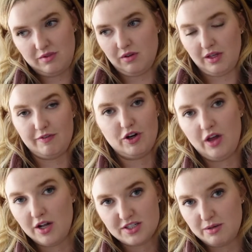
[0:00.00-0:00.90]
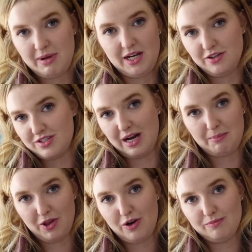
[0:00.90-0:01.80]
Leave your thoughts and opinions down
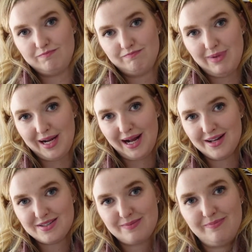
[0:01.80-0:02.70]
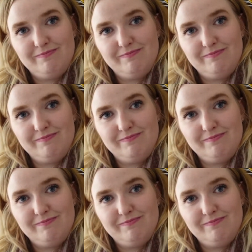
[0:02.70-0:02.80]
below. Bye, guys.